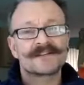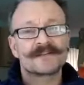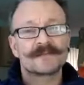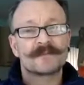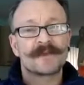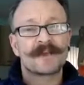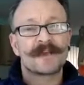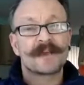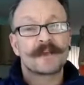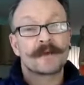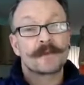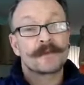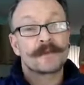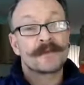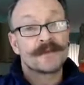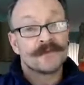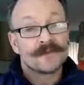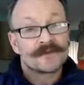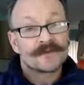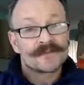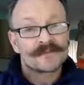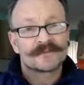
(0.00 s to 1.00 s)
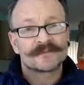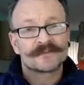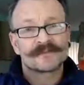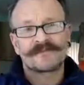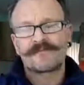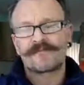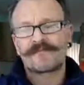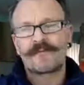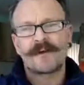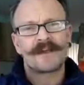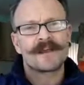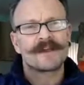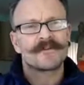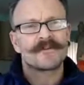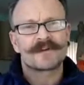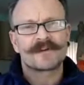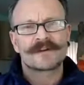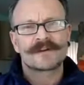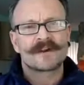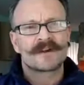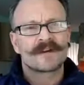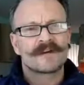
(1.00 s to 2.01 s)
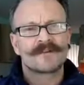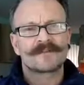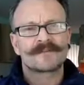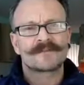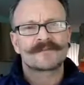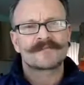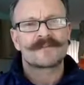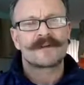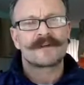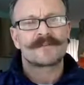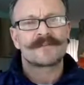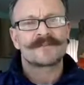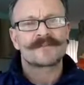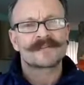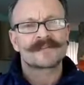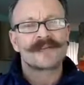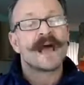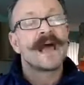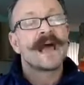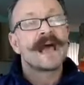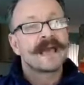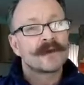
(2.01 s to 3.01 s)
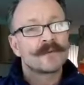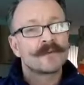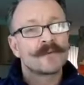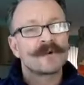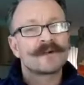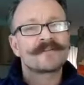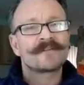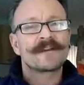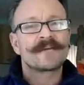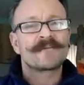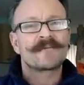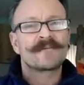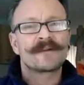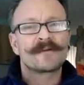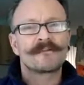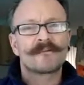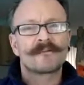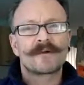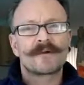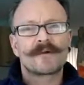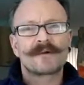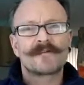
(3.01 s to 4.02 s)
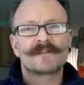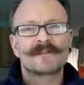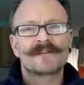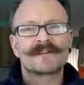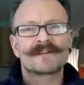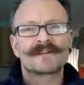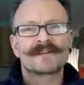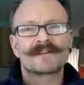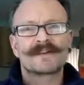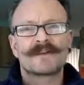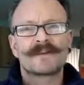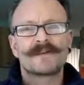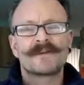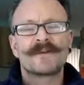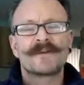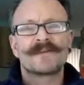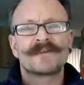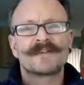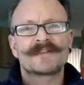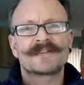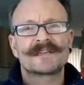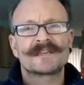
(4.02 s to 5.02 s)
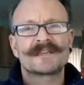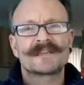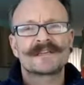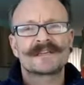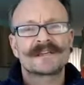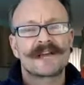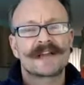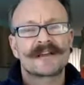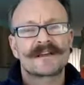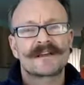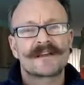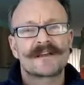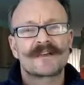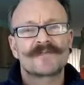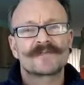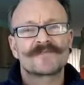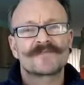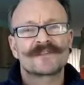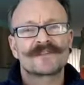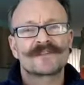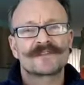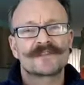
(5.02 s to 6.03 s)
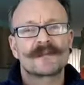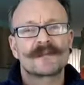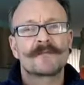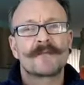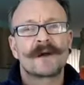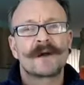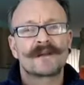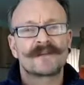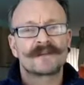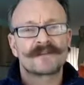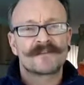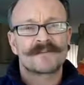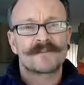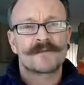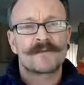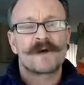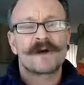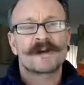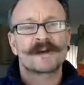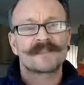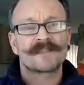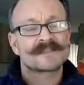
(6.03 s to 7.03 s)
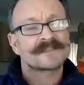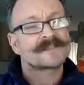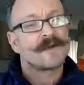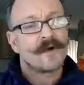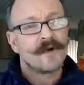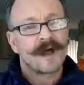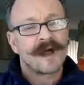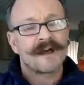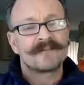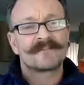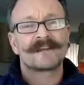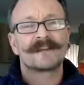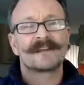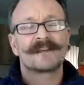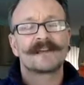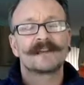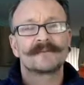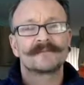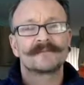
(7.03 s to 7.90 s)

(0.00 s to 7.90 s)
to being a beautiful, fragrant garden rose, it will have given employment to communities and countries that might otherwise not have any.